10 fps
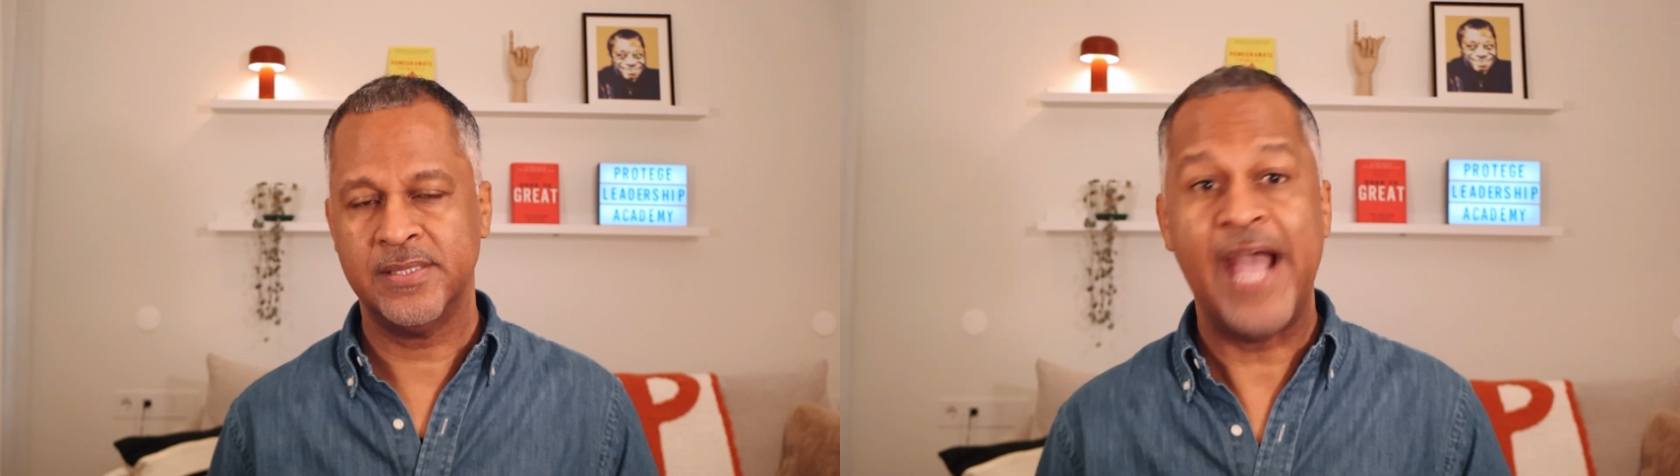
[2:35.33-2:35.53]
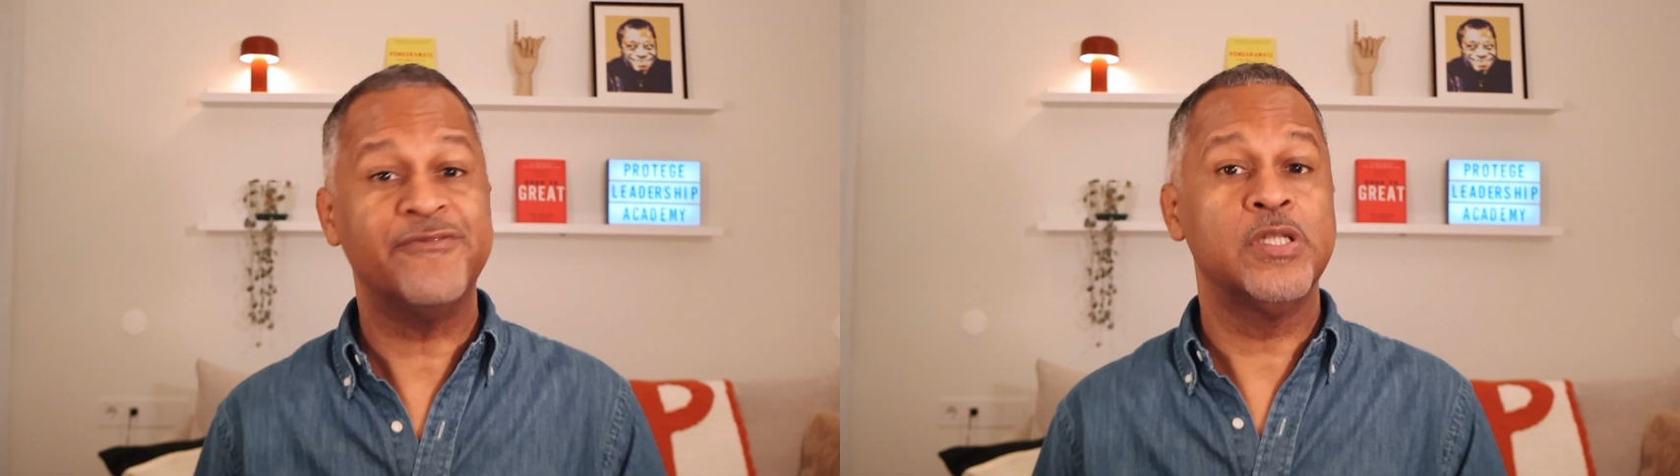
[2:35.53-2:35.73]

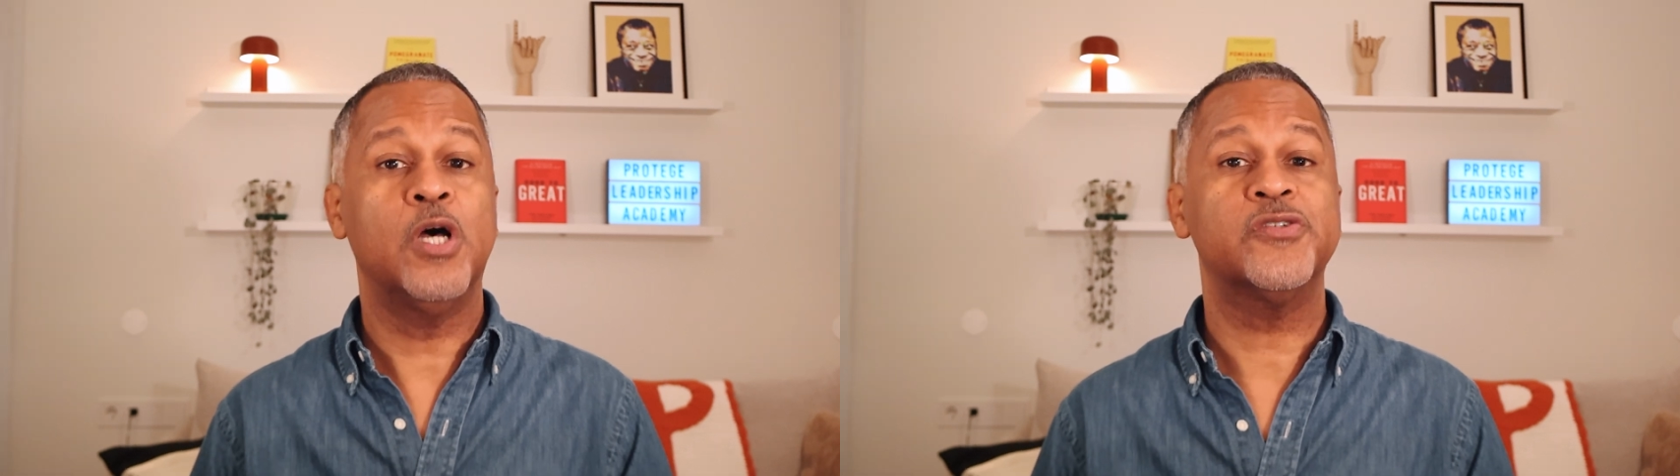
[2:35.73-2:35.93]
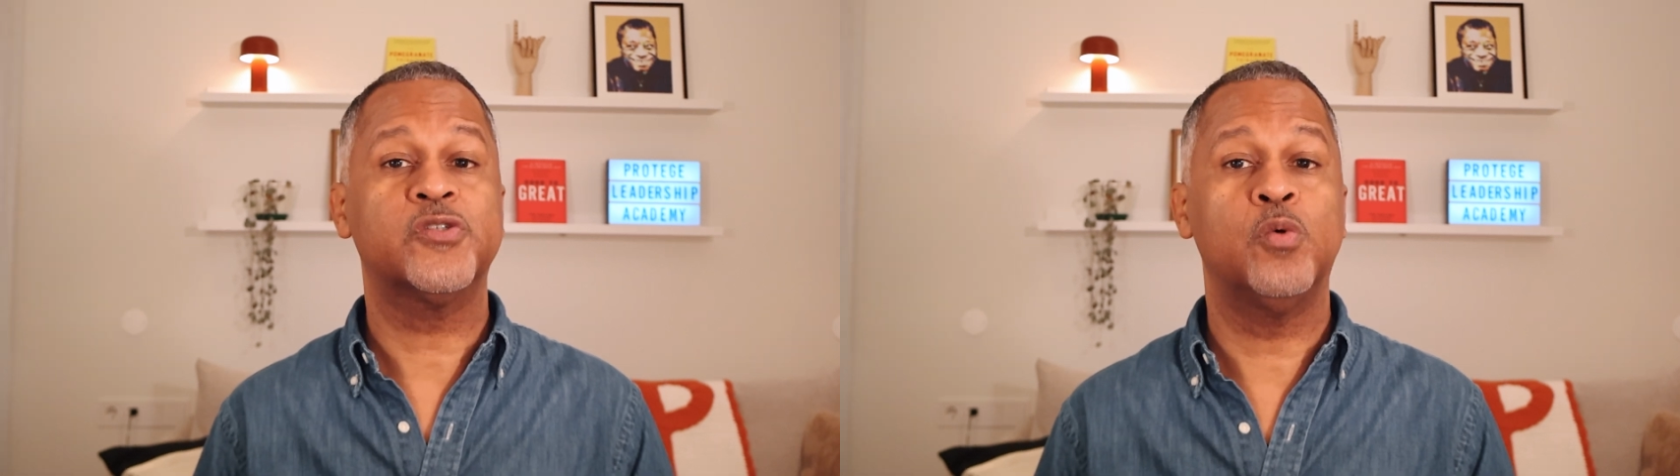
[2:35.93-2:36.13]
After
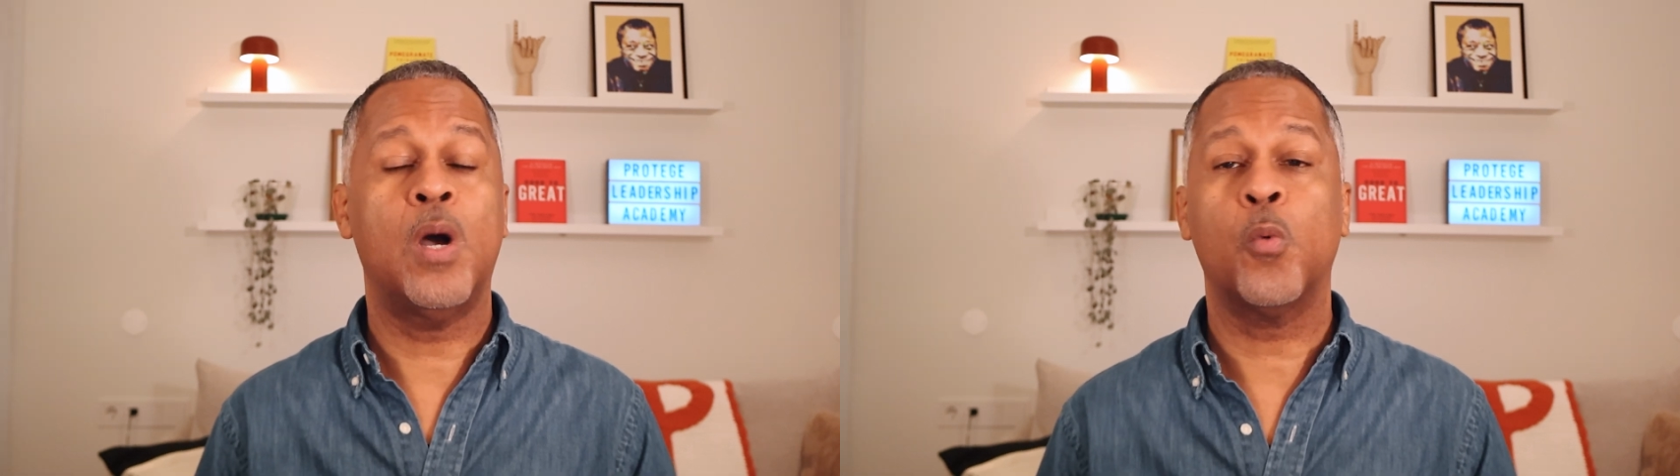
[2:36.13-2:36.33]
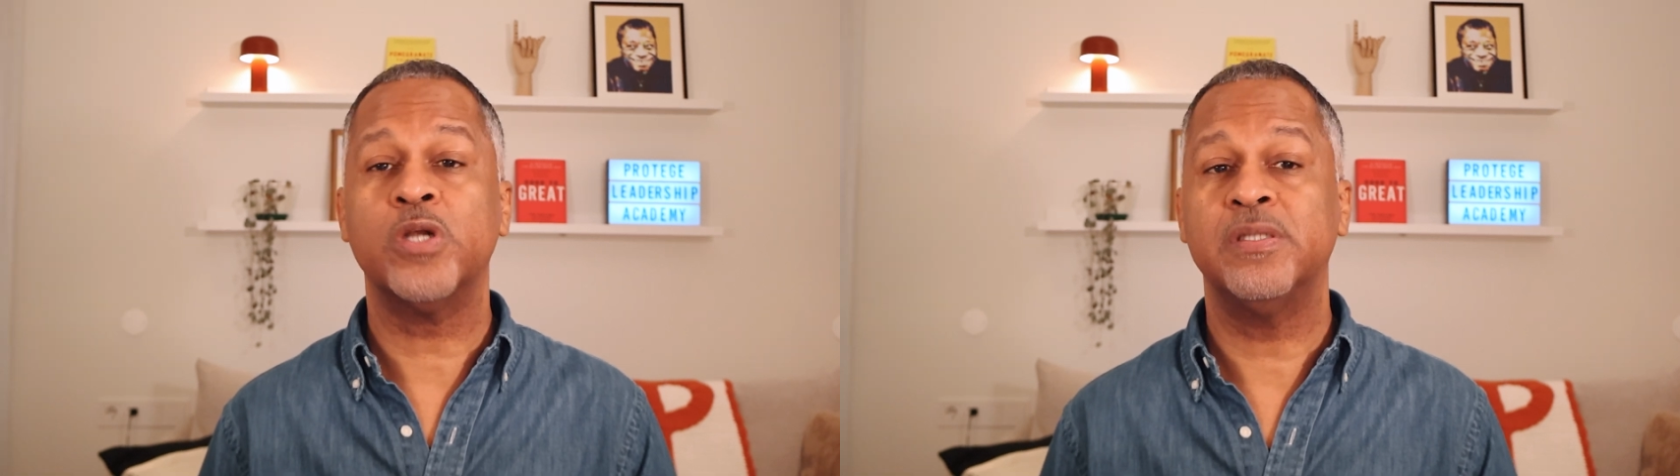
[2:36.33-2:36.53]
law school, I
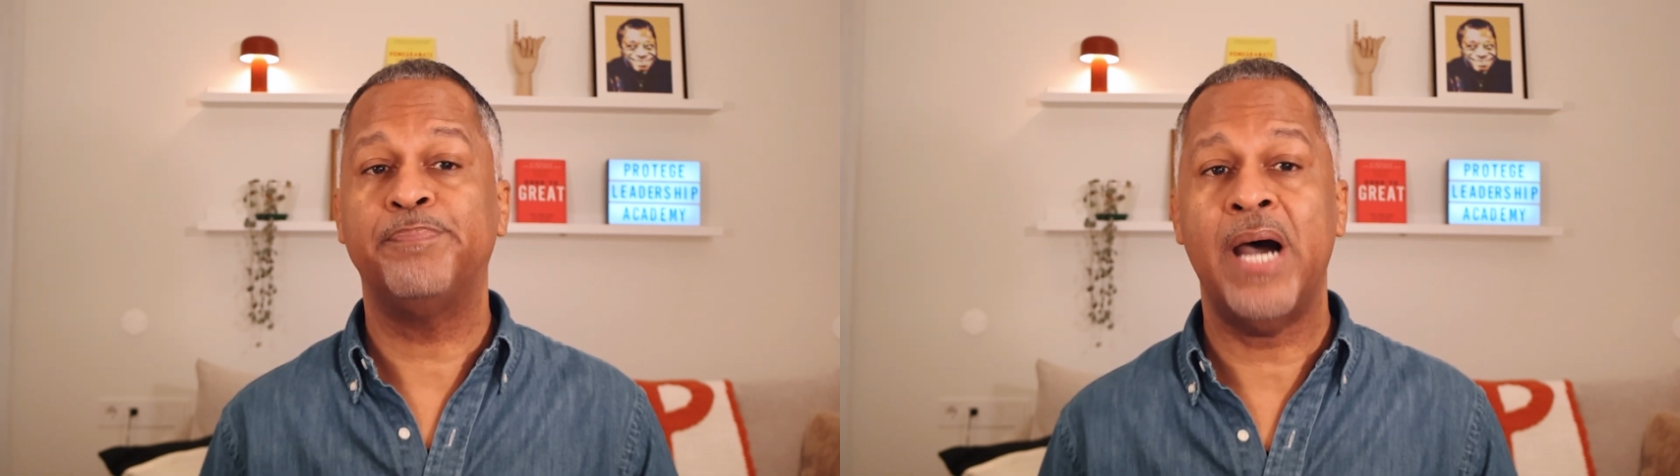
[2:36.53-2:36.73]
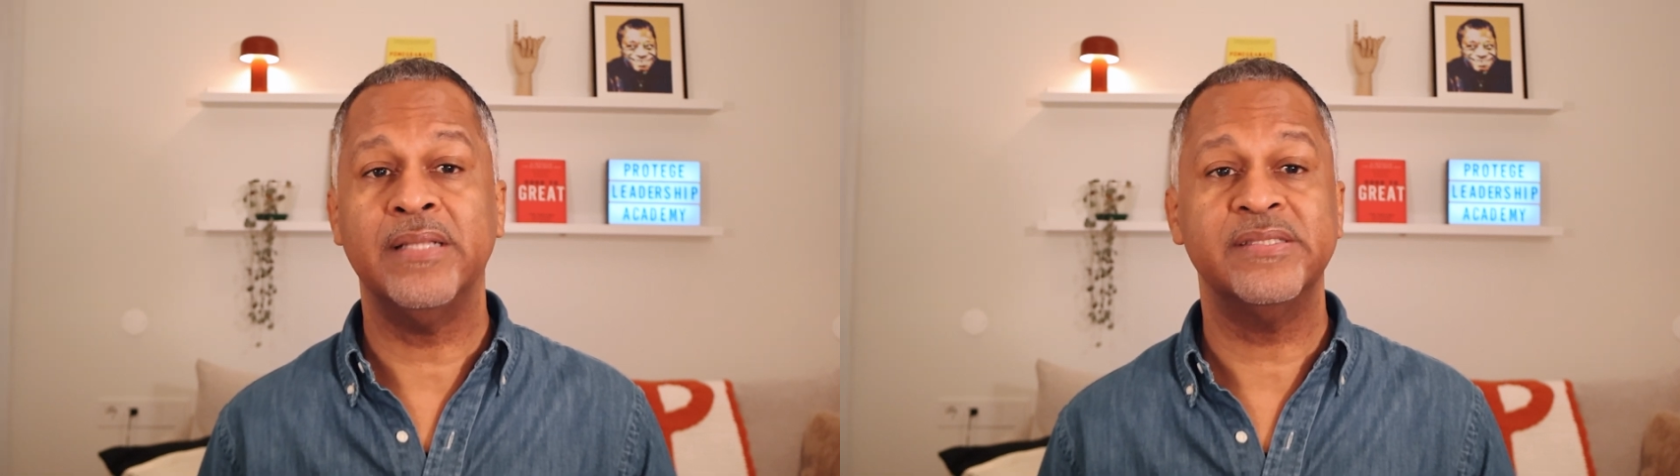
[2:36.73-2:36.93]
worked in
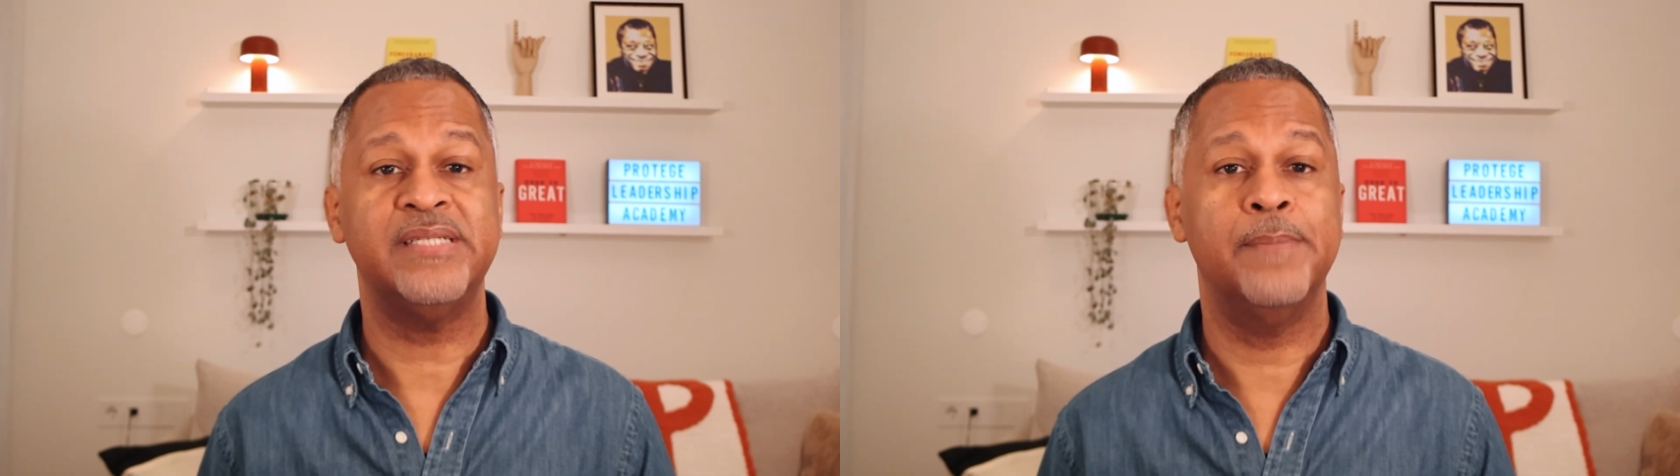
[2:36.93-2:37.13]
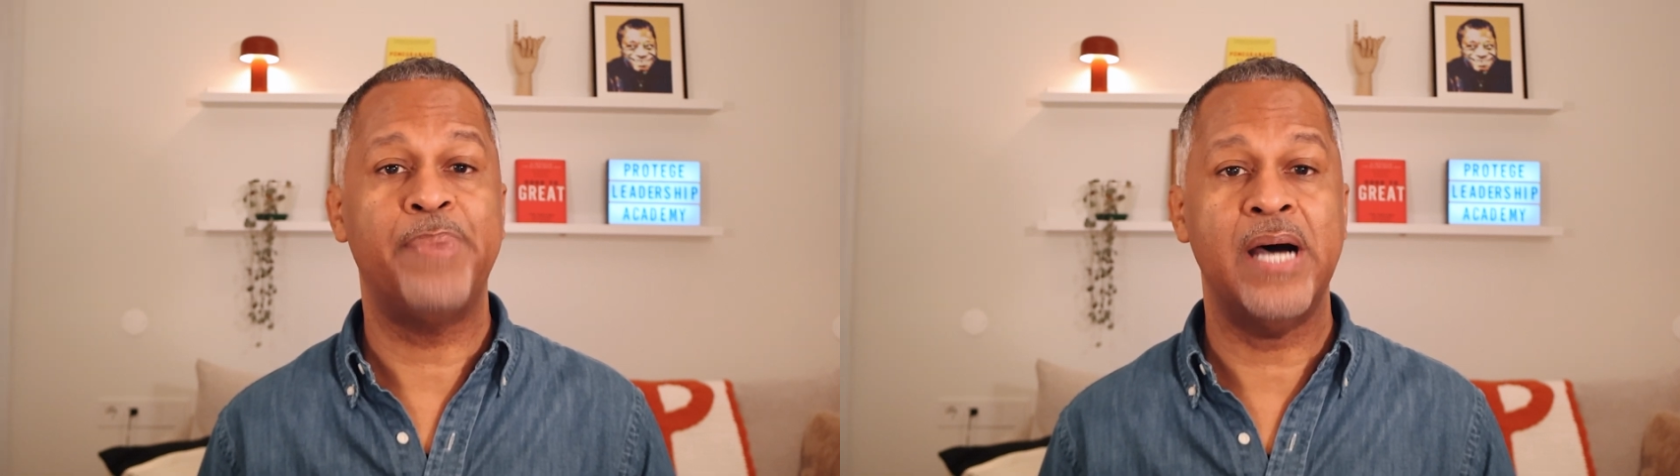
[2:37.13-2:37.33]

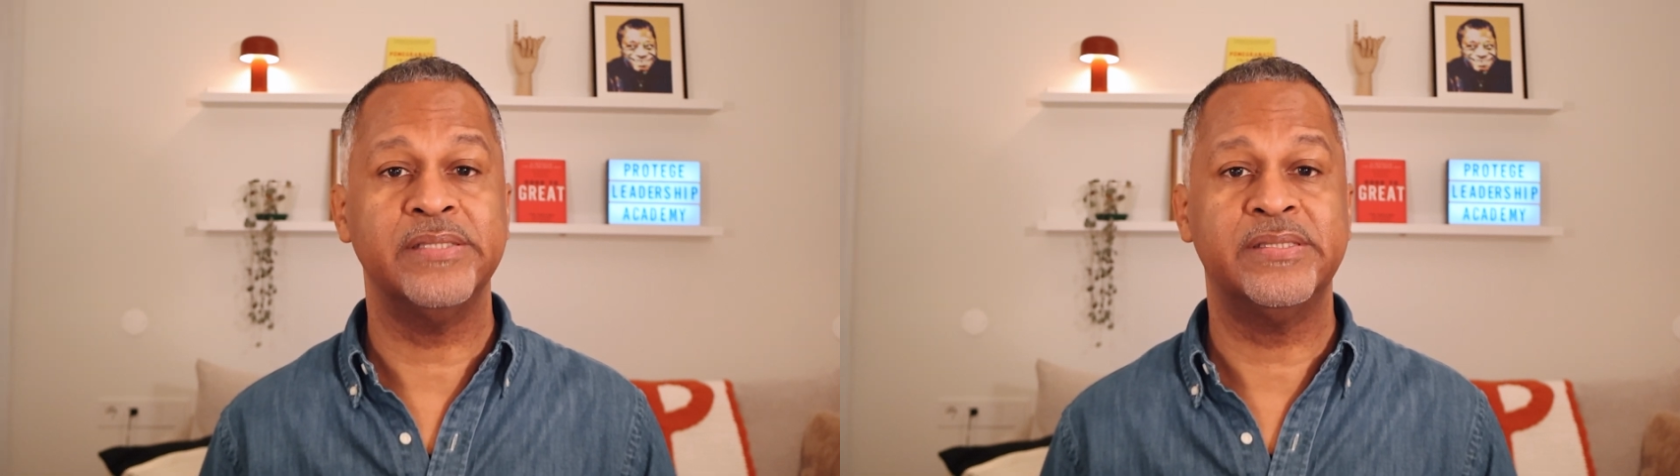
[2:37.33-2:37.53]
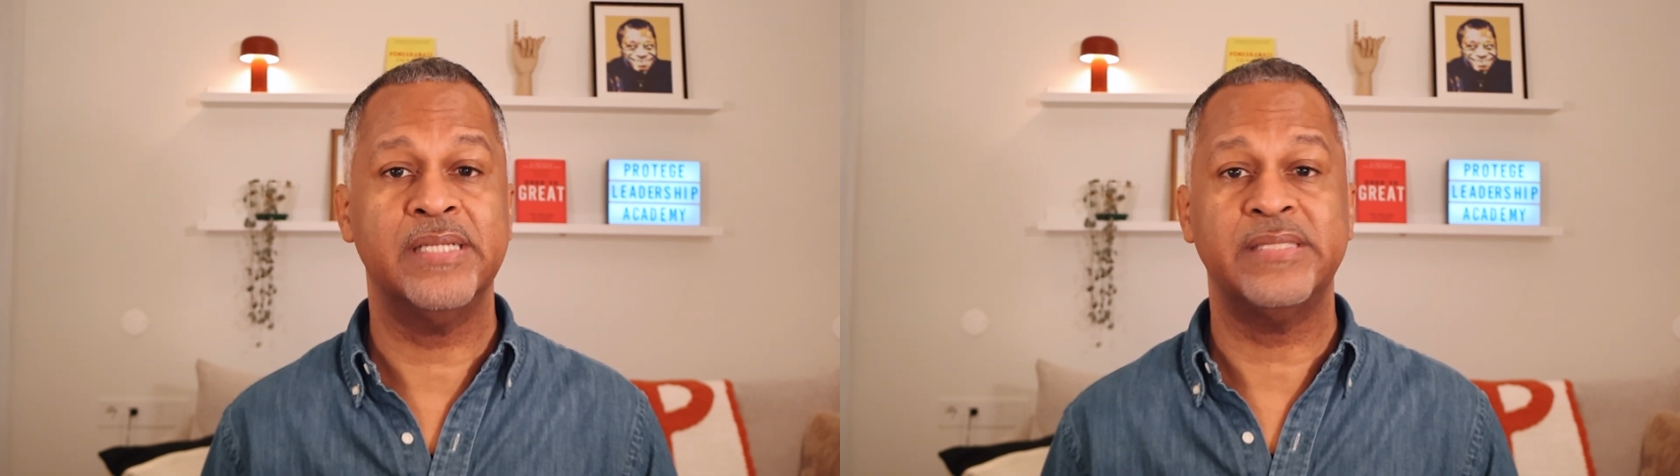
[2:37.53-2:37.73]
policy and
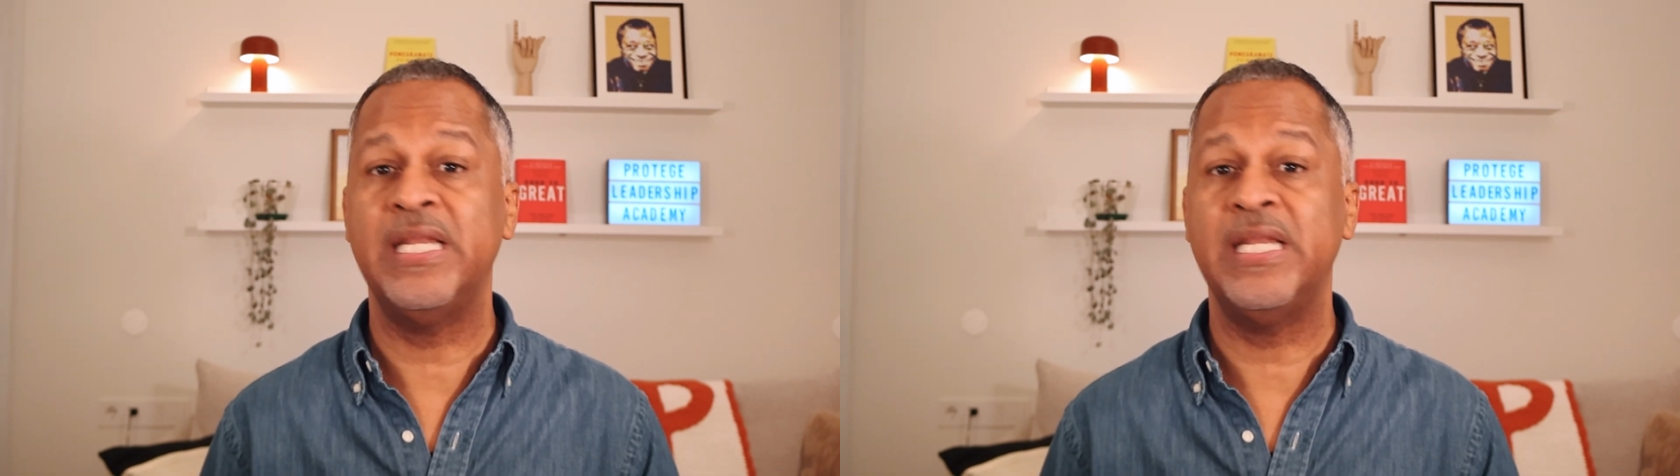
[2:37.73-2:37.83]
politics